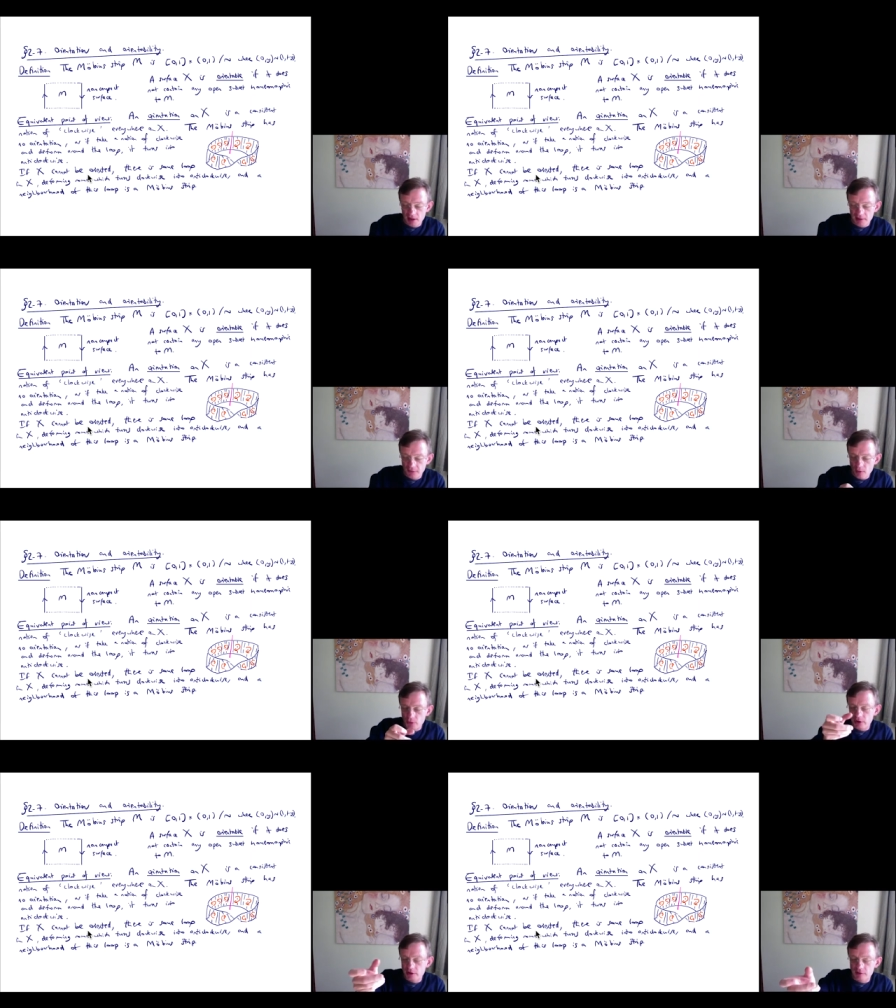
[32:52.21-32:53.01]
deform
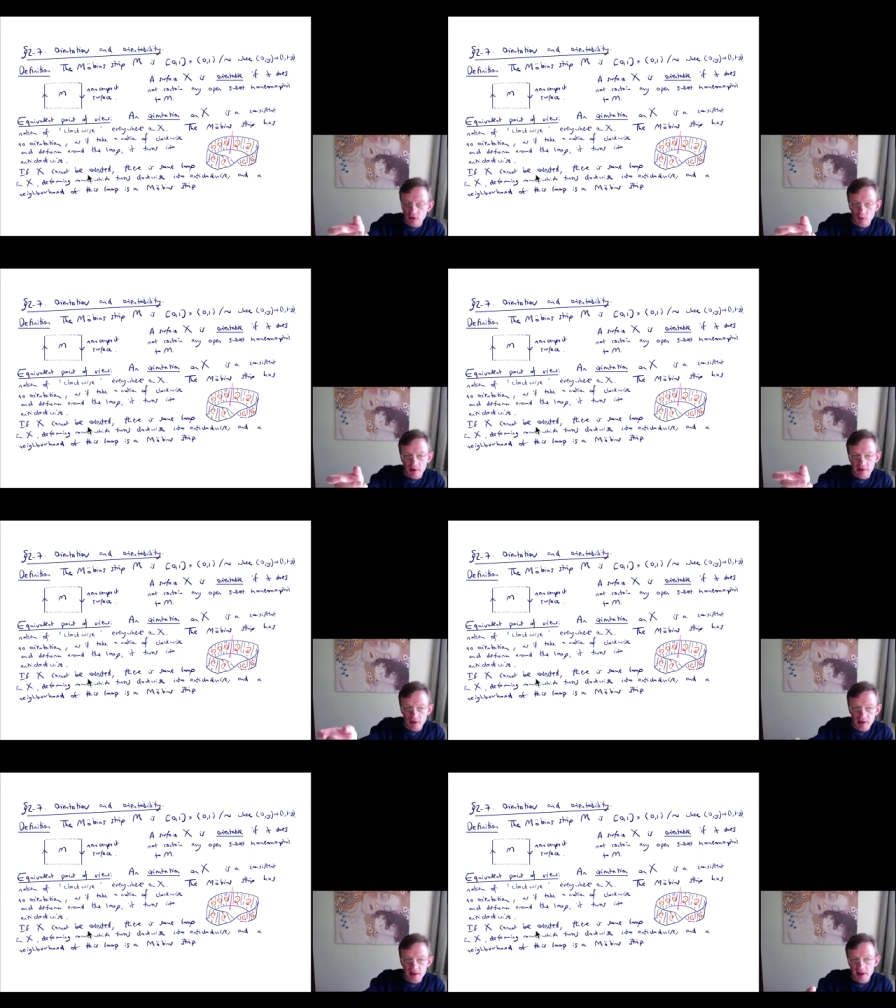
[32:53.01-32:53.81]
your notion of clockwise
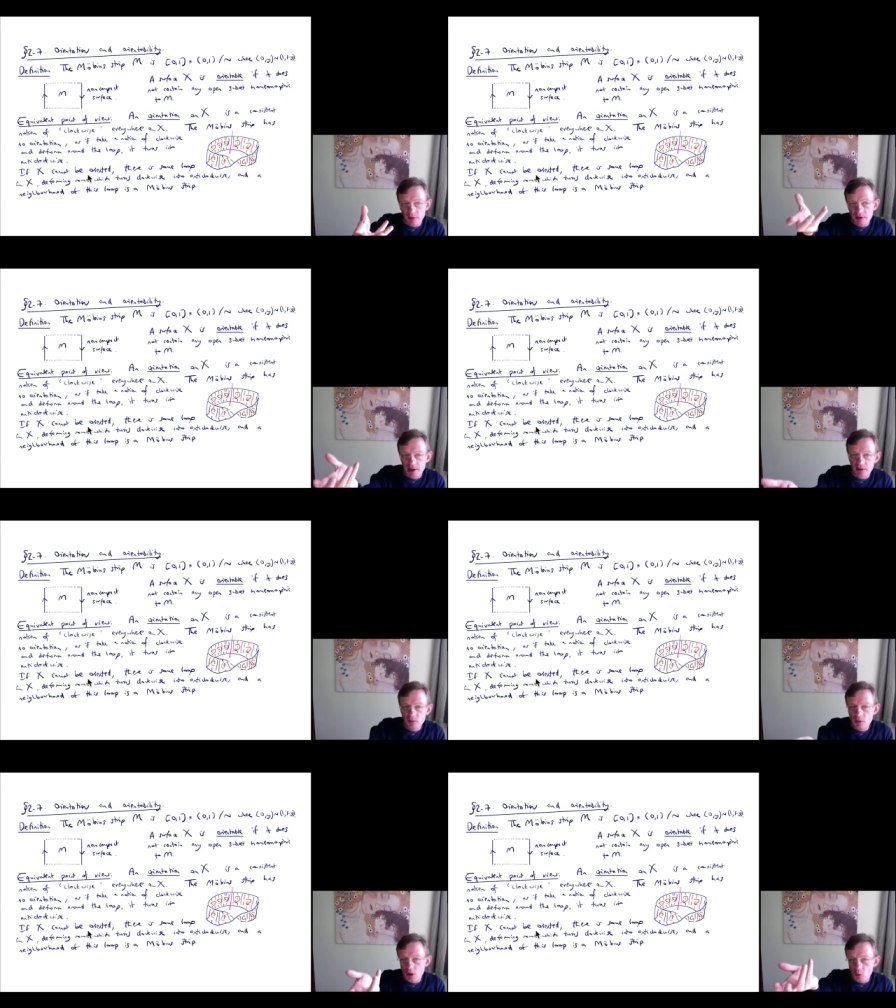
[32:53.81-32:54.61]
along it, and that would tell you